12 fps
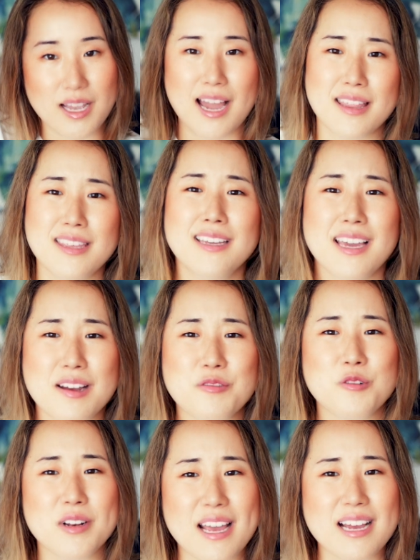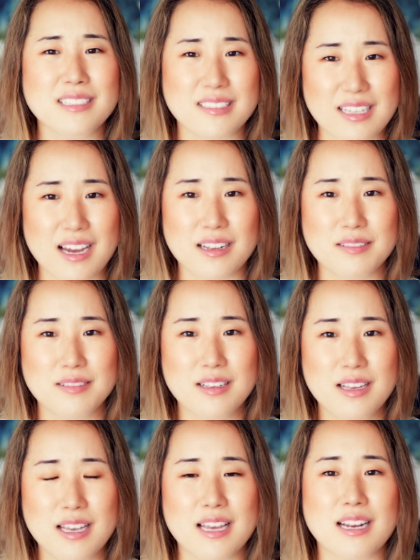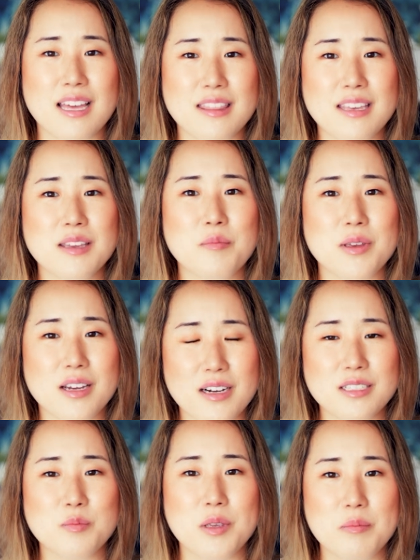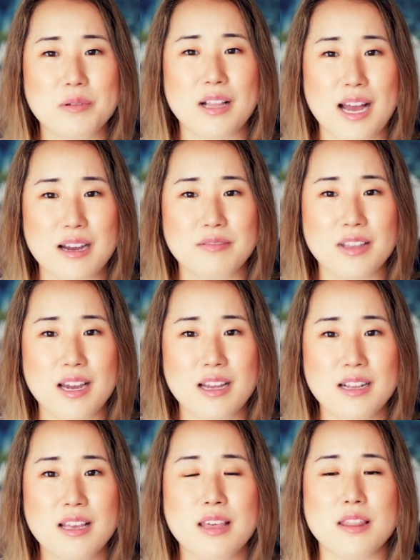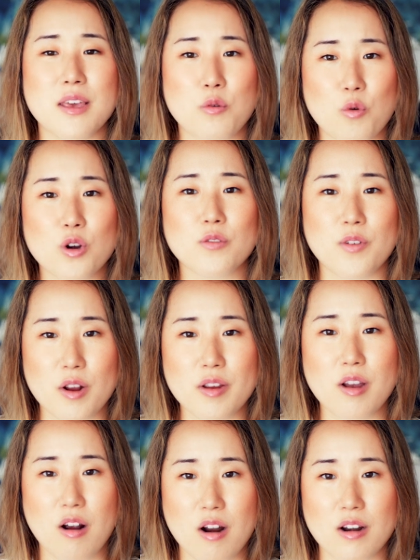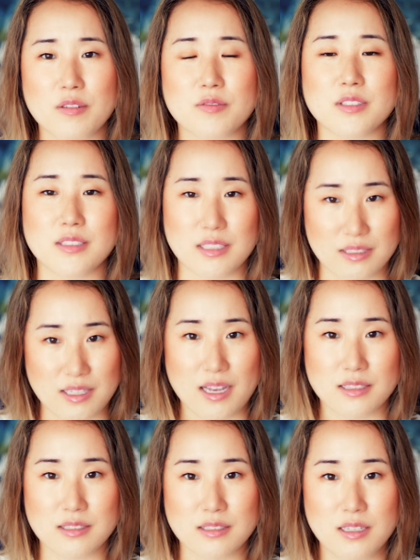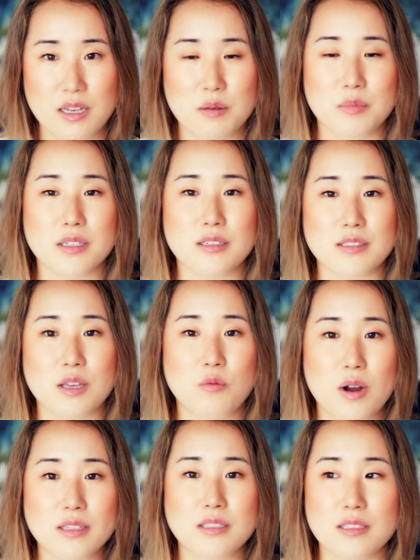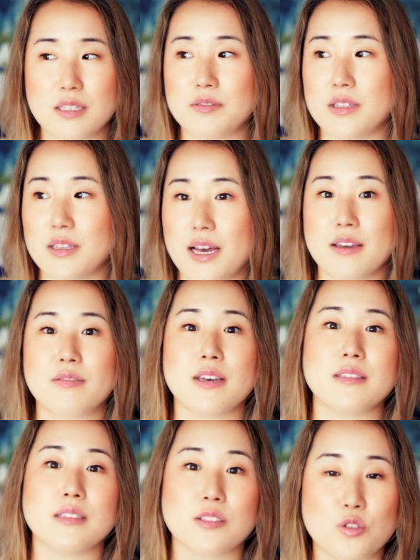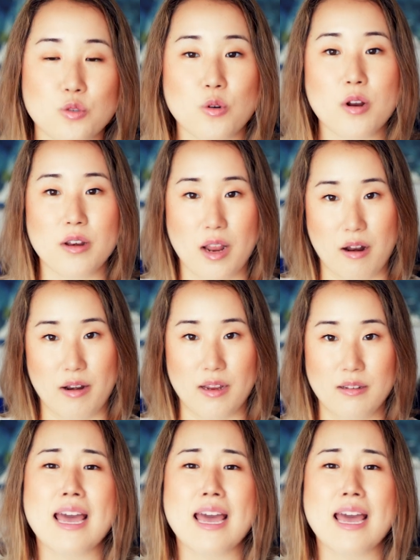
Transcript: I think everyone has that. And I think because people have that, they work very hard for success because they want to live a life that's extraordinary.